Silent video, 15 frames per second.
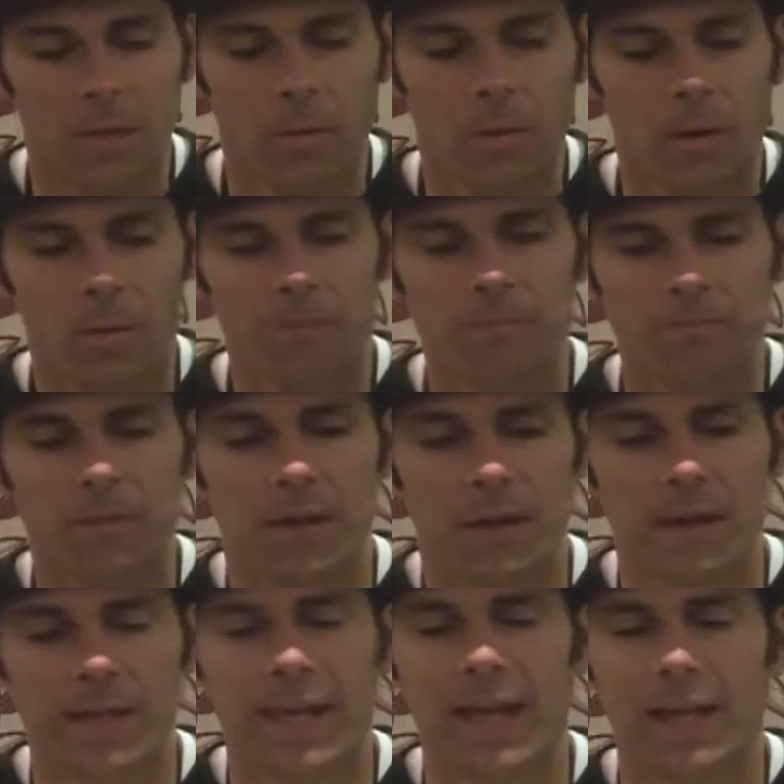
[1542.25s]
Well,
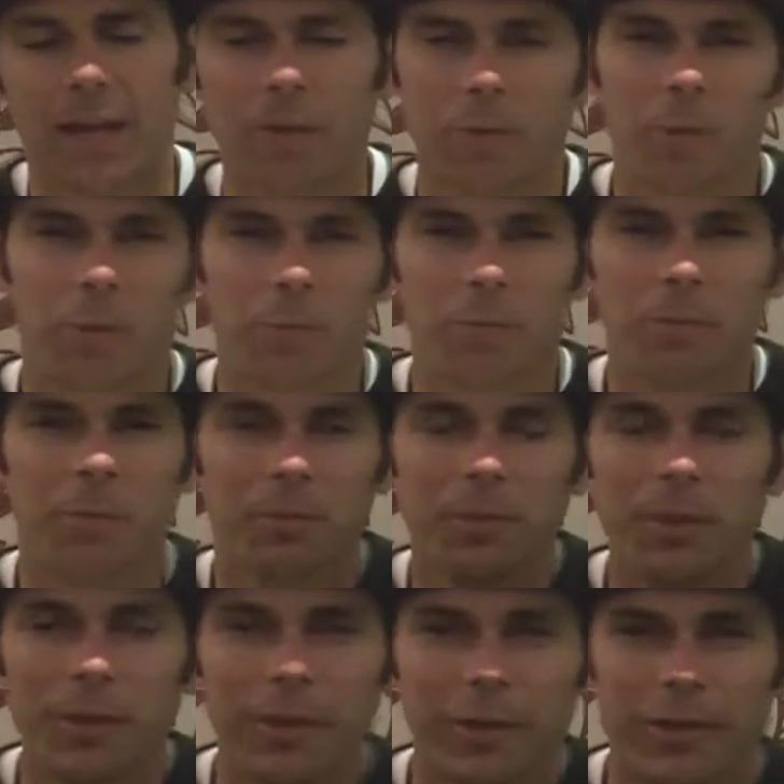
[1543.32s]
again, I wrote some
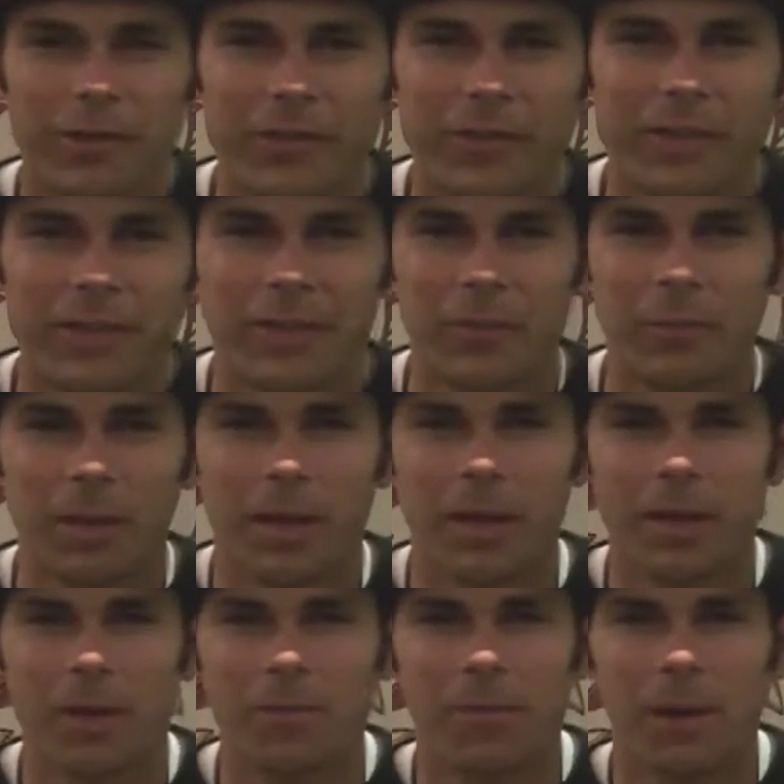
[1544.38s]
pretty good scenes,
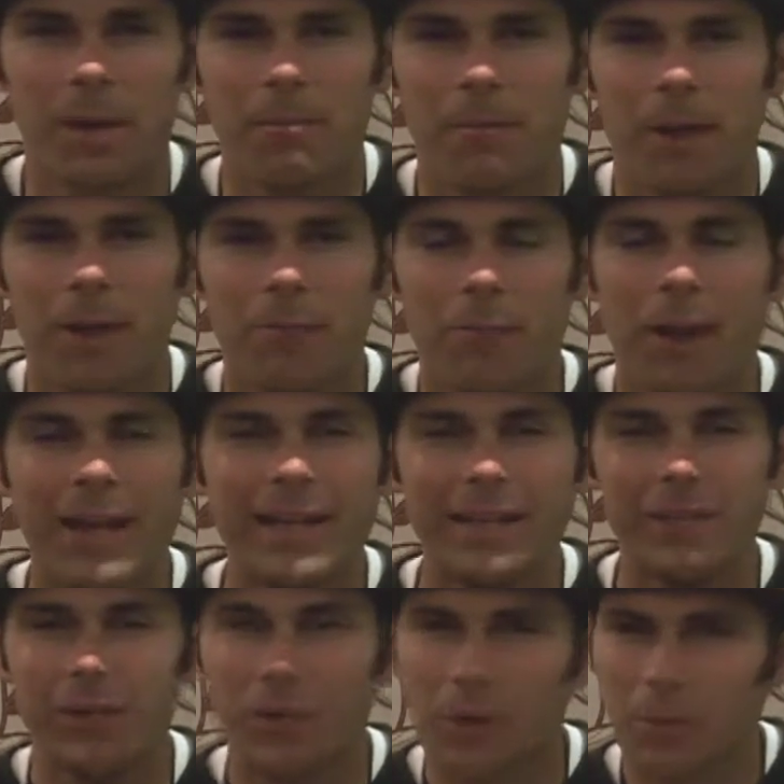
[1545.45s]
but my
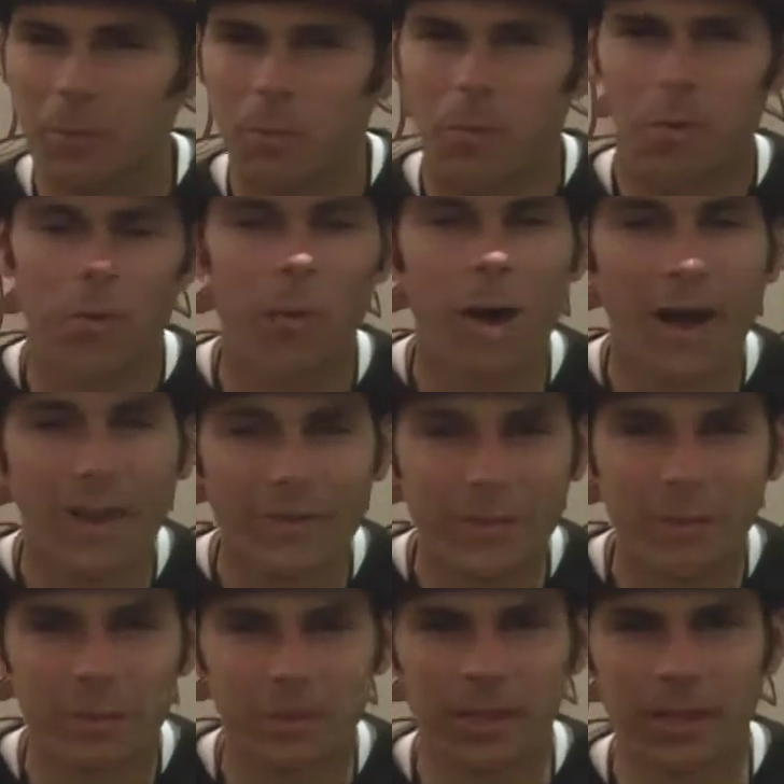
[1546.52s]
writing took a
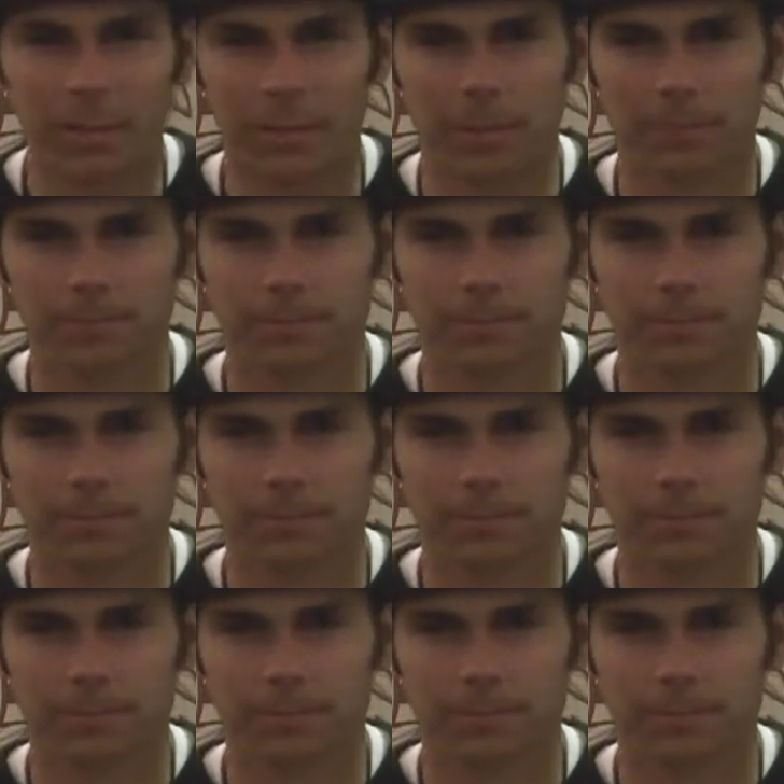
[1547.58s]
quantum leap